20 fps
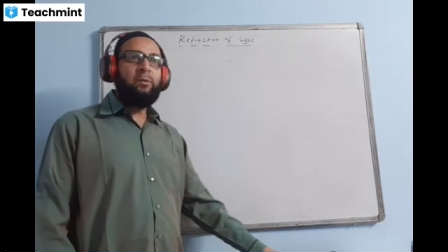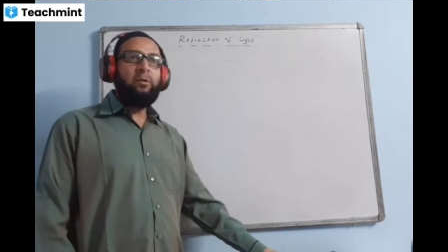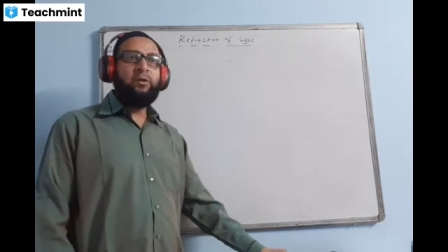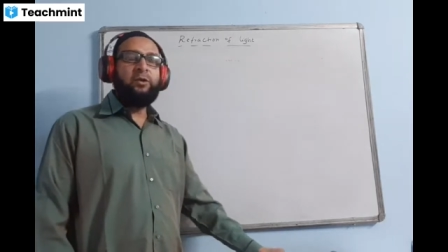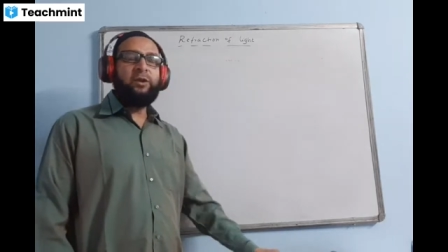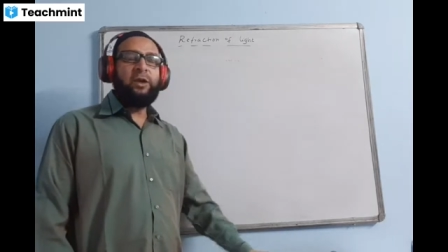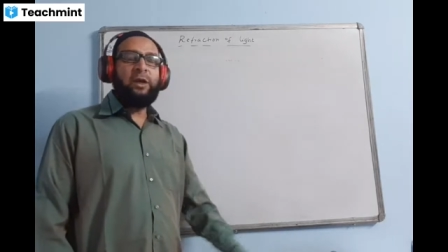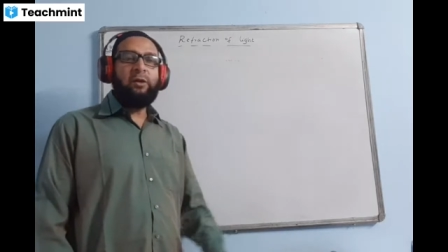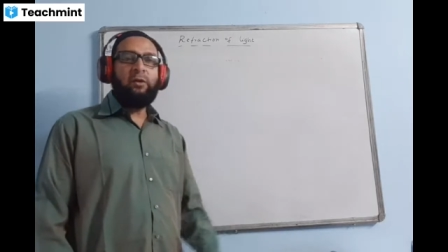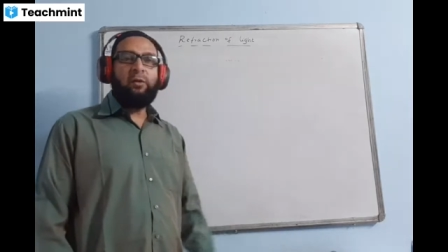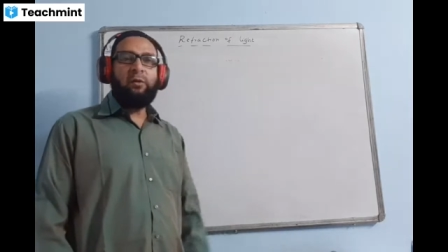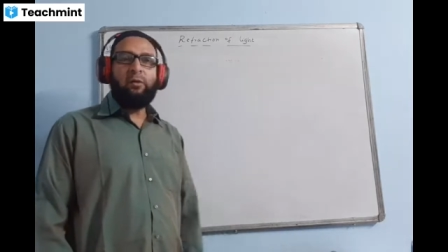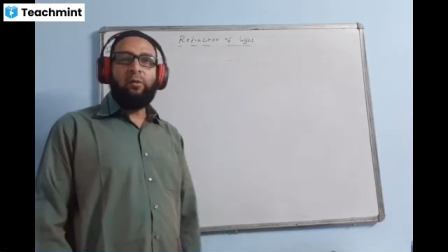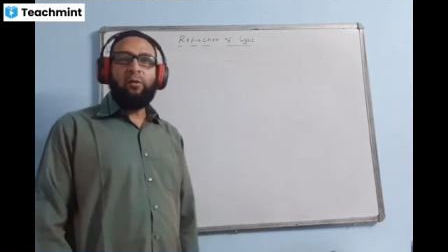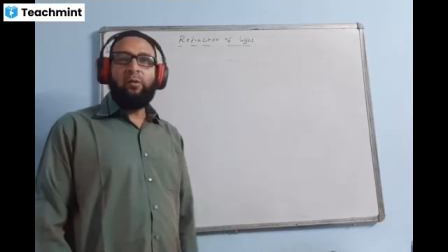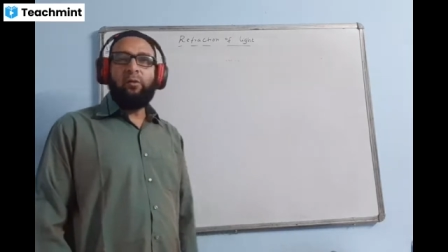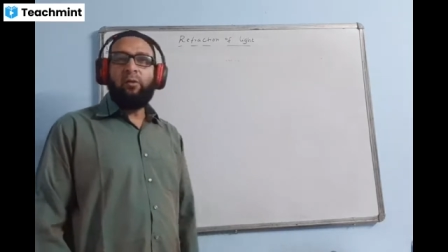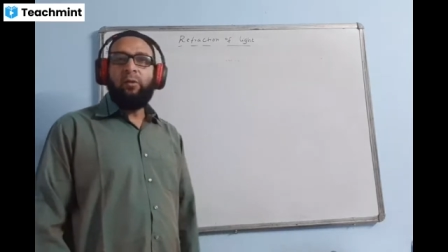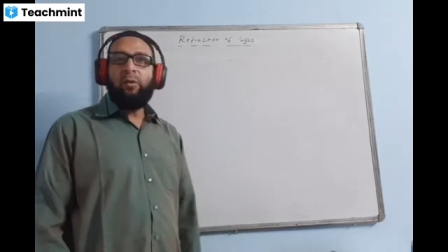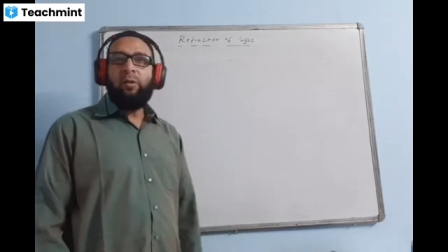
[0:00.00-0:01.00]
Shallow.
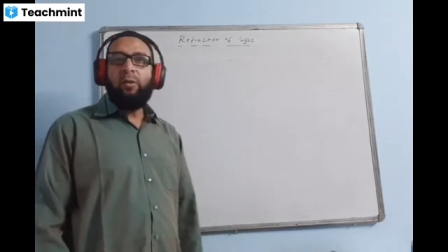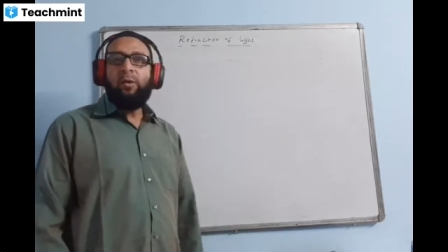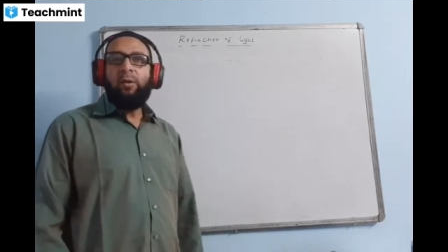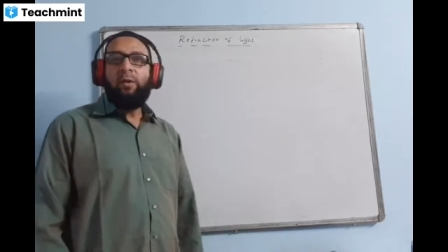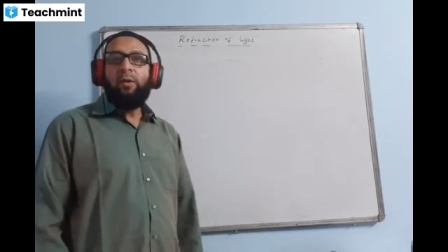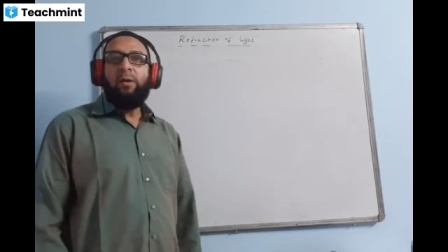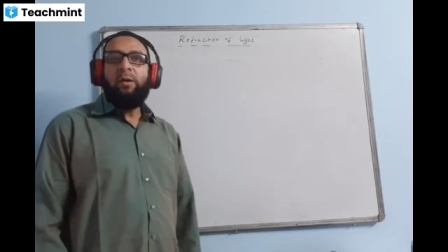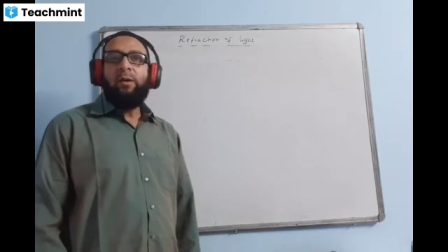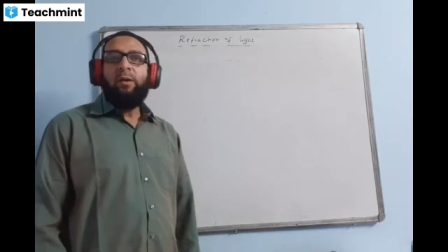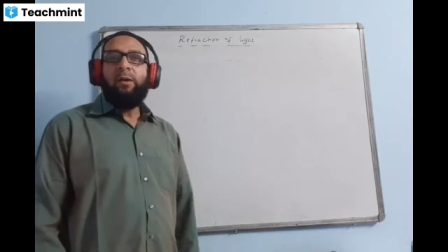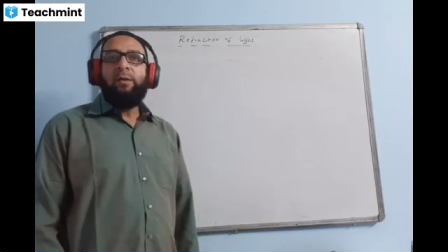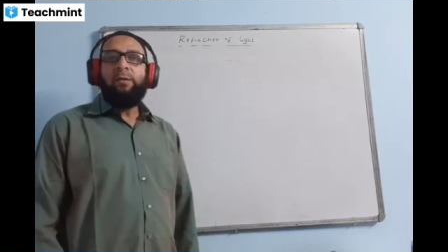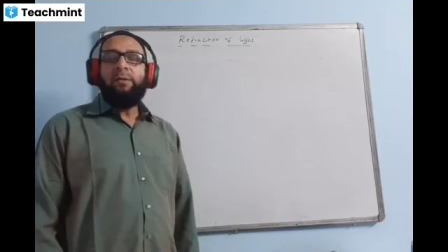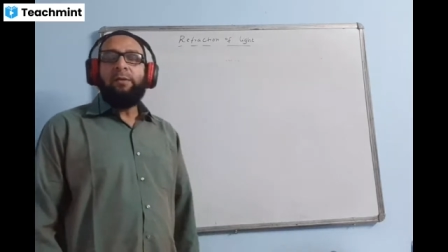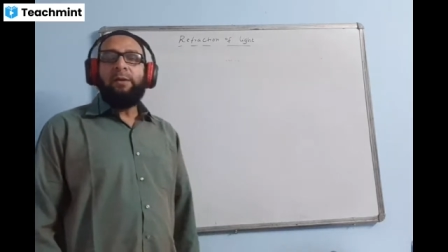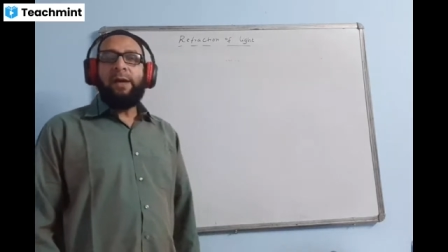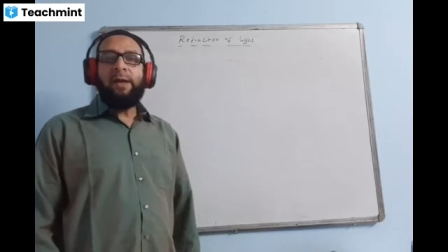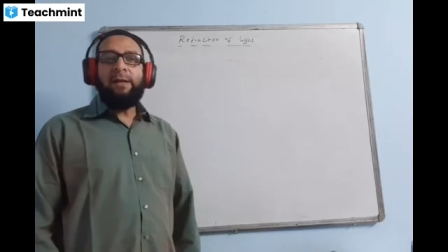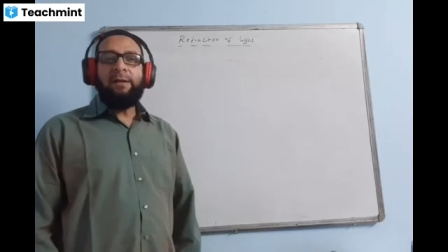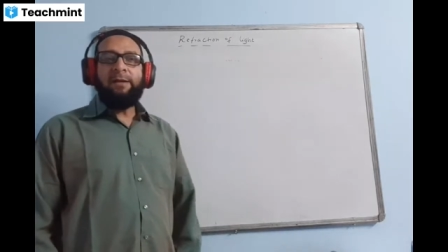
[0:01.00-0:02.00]

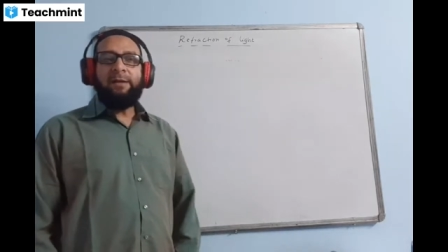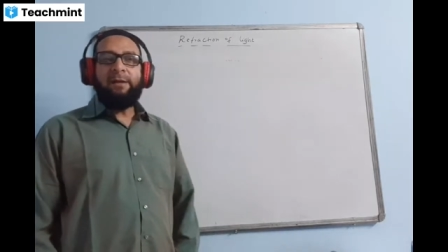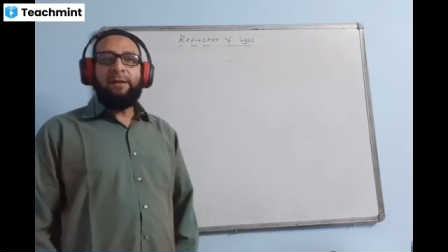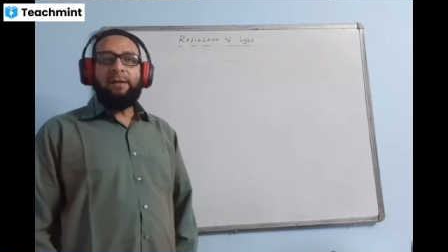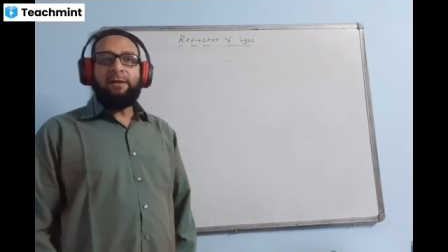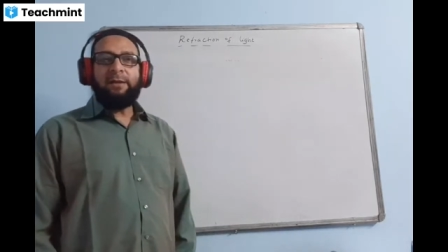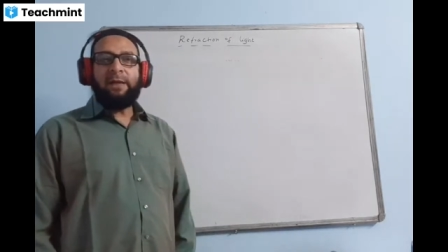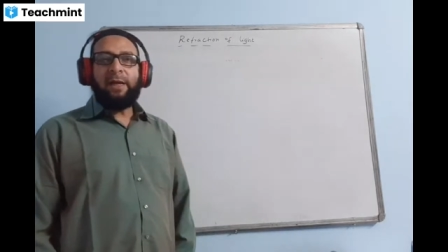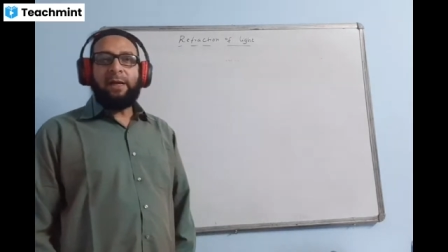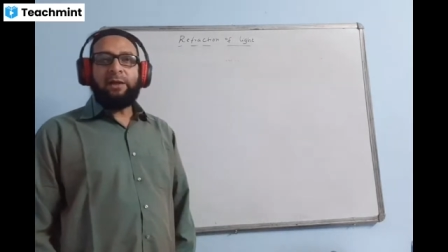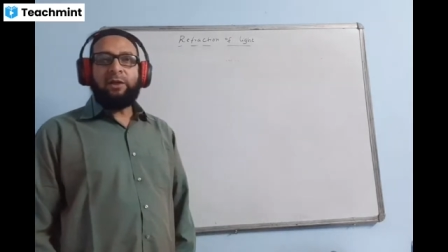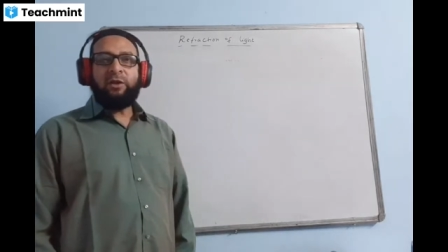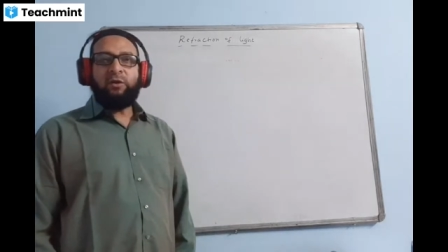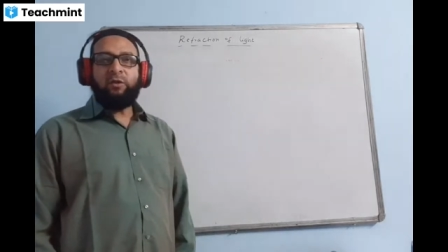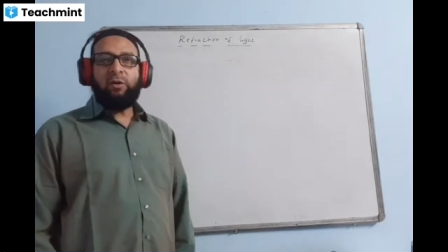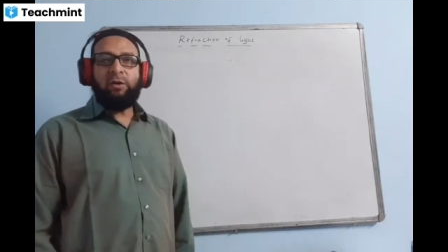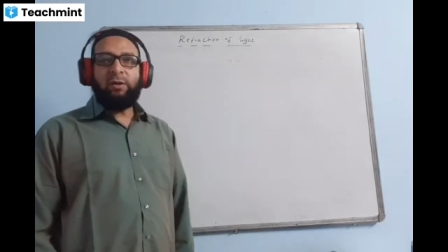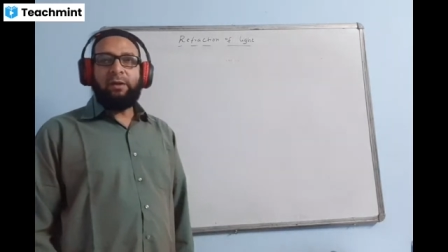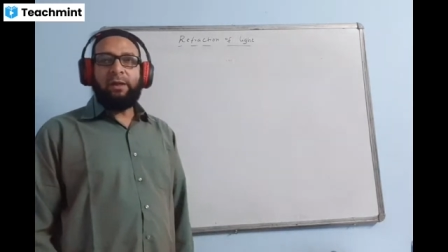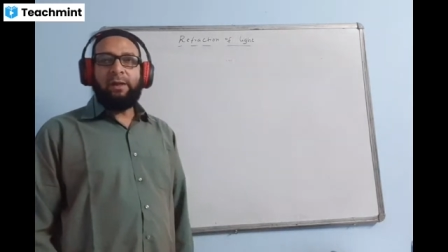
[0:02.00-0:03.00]
Then its actual
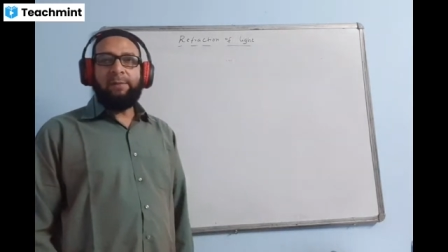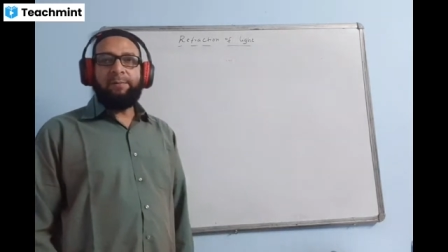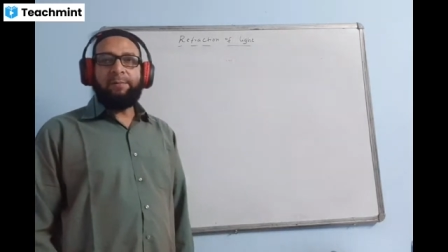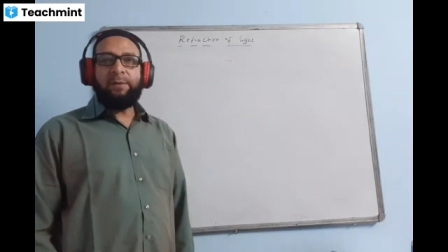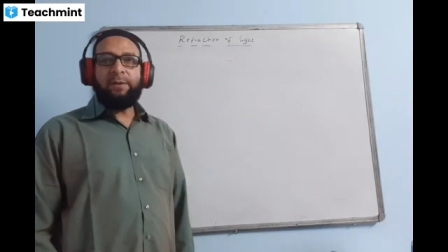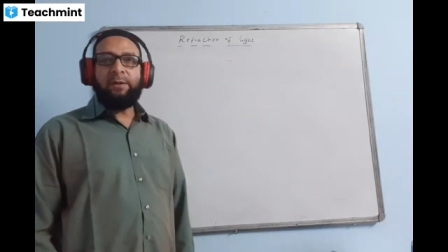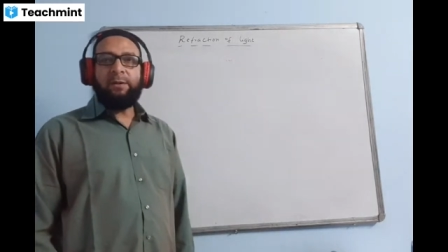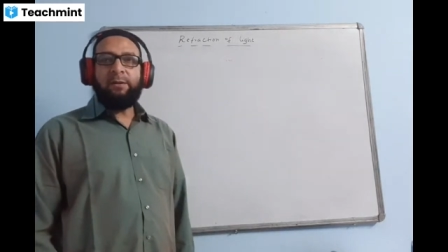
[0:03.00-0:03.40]
depth.